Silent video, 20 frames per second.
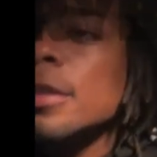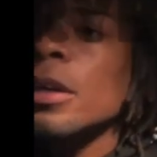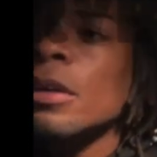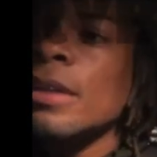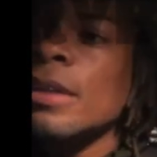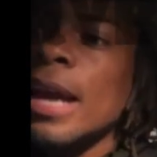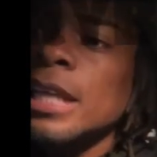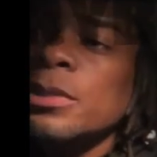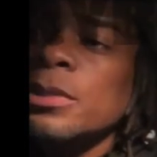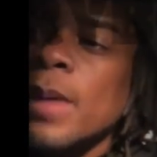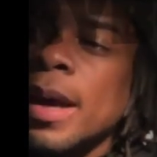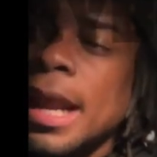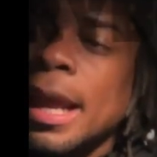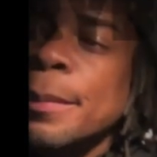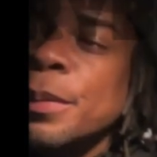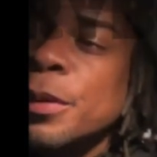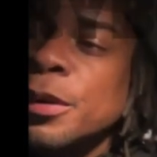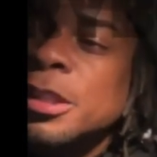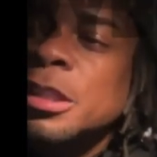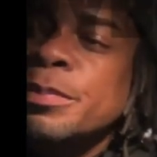So that's why
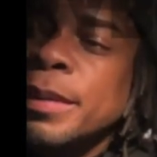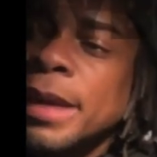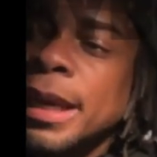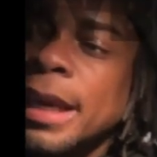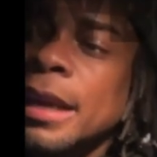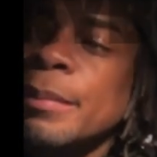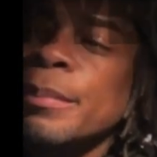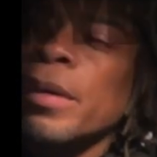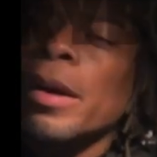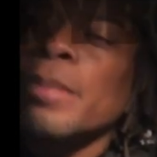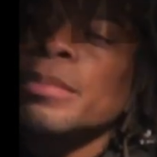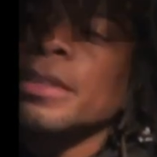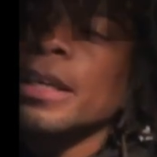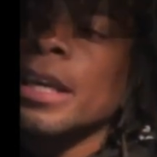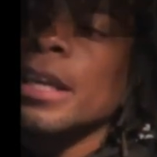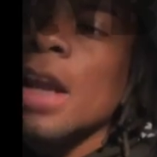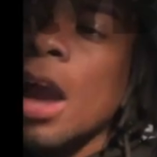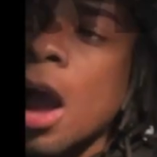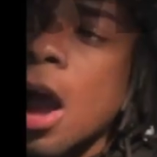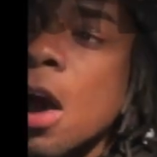they put speed
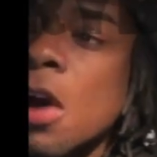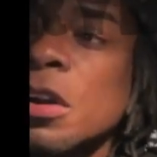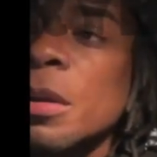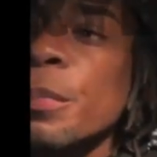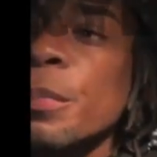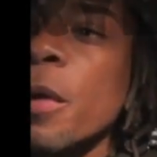bumps in all